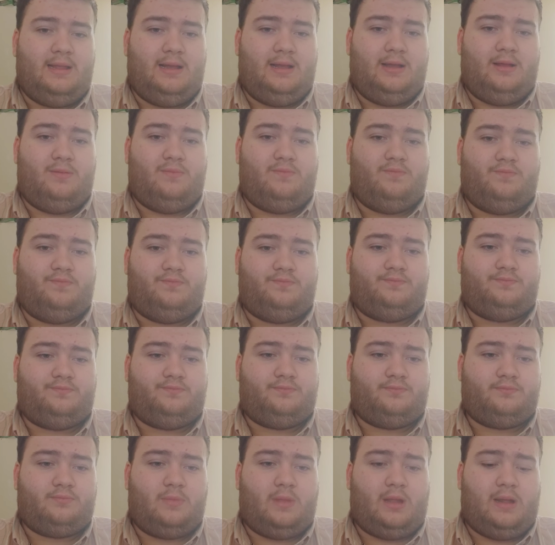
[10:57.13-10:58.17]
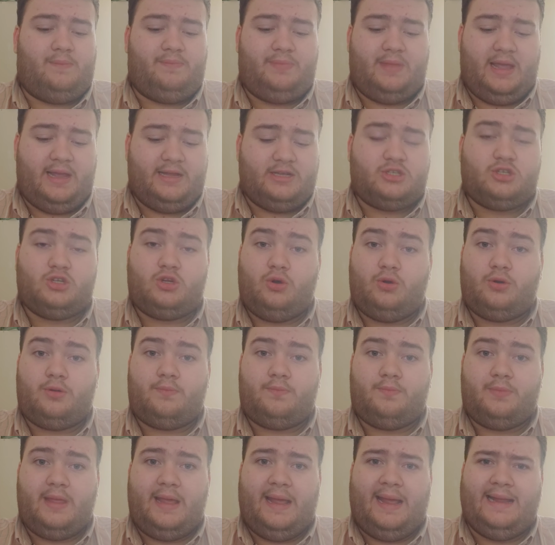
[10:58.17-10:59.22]
It's
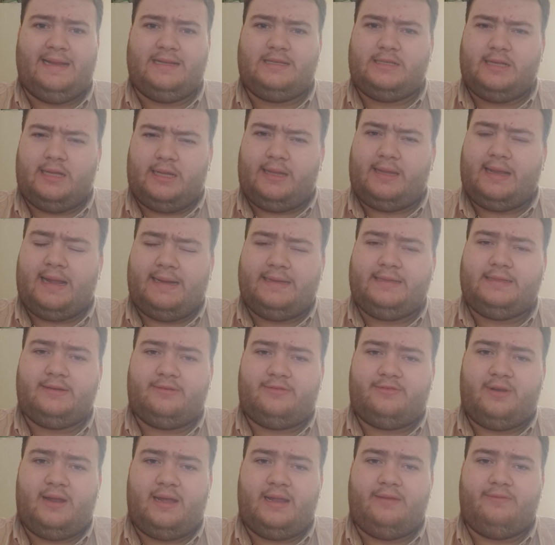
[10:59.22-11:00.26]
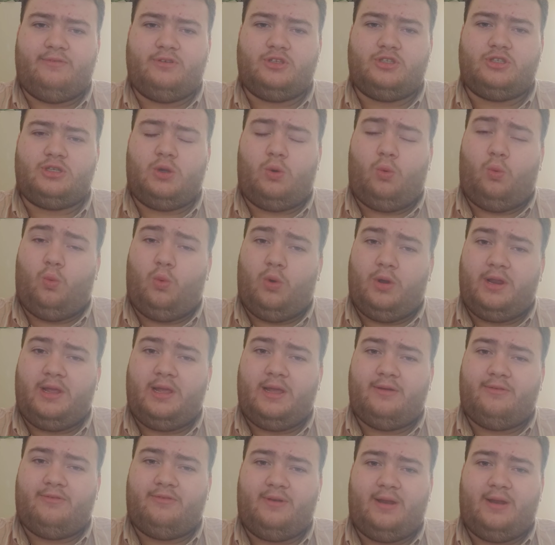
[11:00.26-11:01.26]
good. It's lighter flavours, woodier